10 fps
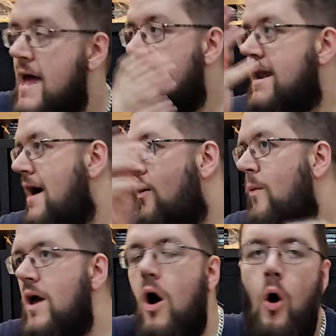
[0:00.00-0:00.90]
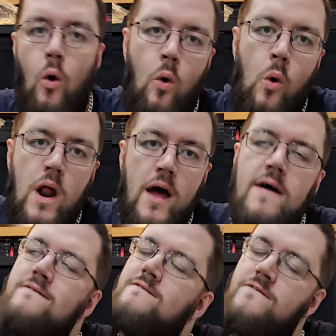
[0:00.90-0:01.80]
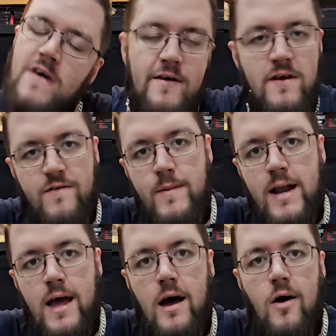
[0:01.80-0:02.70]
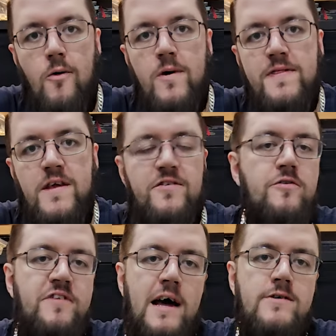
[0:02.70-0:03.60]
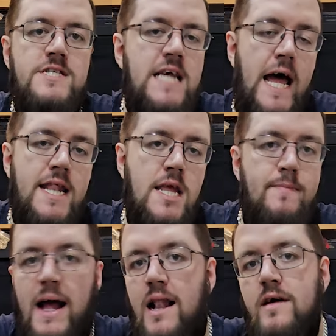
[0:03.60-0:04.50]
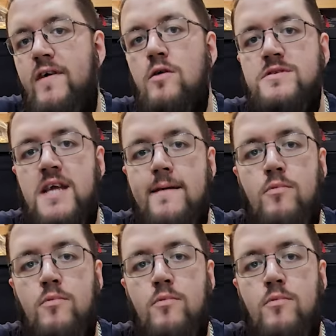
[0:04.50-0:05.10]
Now, we are all very familiar with the Two Towers and the Battle of Helm's Deep,